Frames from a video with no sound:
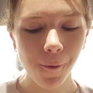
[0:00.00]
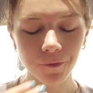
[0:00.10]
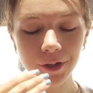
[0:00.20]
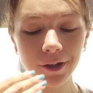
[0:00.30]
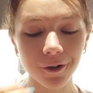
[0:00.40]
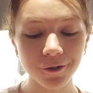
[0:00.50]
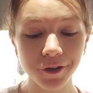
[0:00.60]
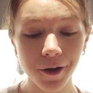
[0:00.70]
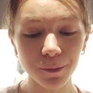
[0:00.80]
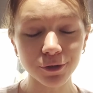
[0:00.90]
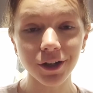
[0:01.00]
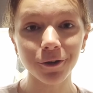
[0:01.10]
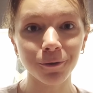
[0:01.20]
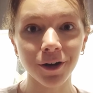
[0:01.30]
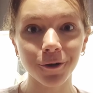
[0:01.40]
They are not playing
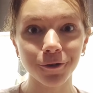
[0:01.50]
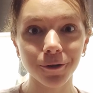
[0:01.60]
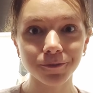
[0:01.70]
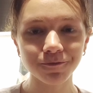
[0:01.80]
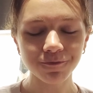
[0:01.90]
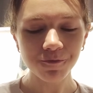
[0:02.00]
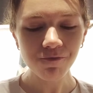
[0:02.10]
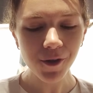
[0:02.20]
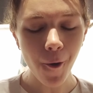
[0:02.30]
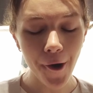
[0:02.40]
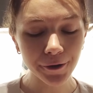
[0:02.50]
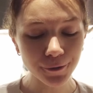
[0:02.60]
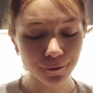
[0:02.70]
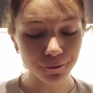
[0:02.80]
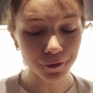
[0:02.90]
around. Oh,
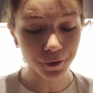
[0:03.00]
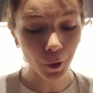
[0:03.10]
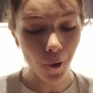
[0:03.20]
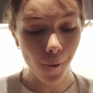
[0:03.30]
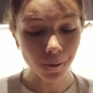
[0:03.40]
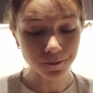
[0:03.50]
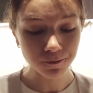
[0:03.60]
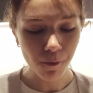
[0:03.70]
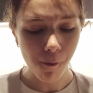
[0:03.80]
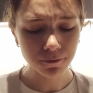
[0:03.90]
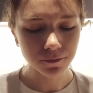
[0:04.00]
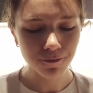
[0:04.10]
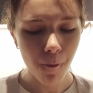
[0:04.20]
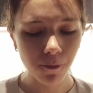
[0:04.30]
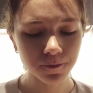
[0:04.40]
this is really good.
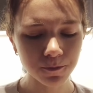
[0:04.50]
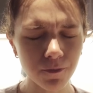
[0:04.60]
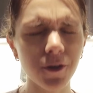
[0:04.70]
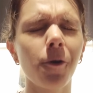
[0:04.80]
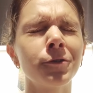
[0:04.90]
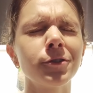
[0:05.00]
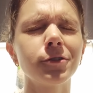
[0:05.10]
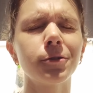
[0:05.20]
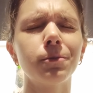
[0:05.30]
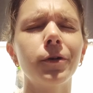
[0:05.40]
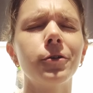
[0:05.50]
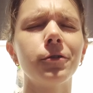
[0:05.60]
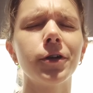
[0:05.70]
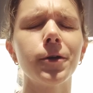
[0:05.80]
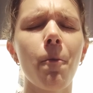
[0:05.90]
Oh, it's so
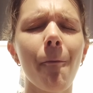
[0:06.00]
buttery.